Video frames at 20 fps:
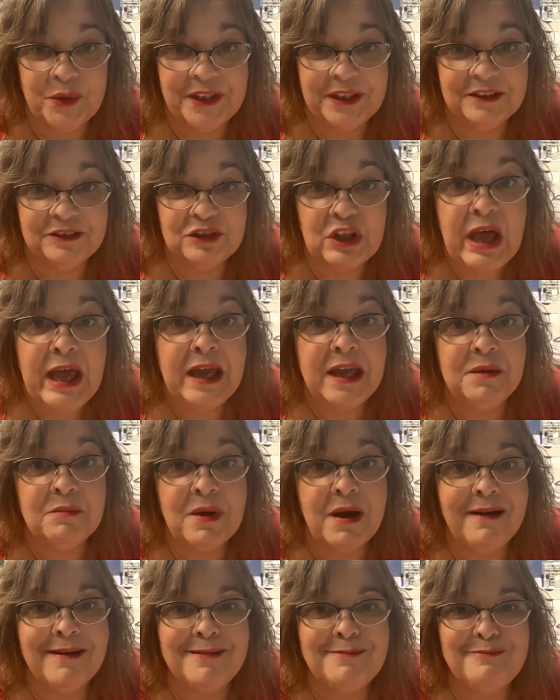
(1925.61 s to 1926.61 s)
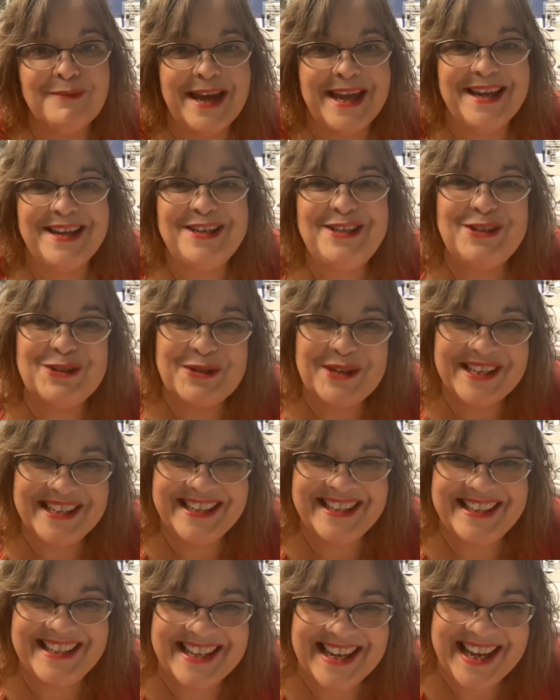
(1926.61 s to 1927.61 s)
with a lime on my
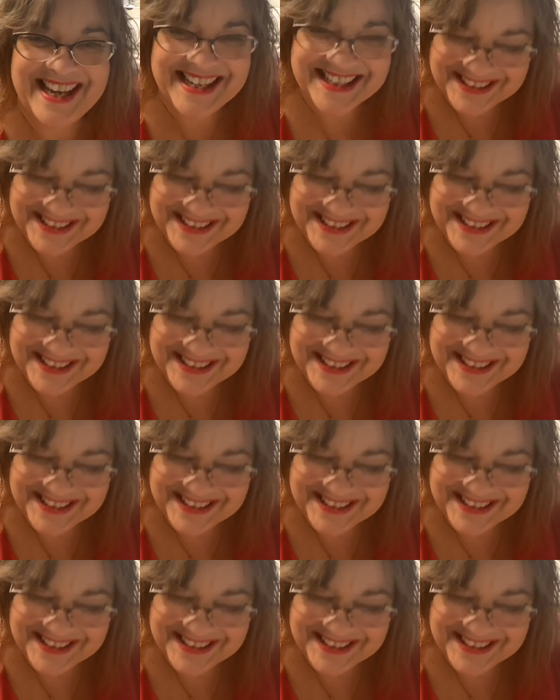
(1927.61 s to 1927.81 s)
doorstep.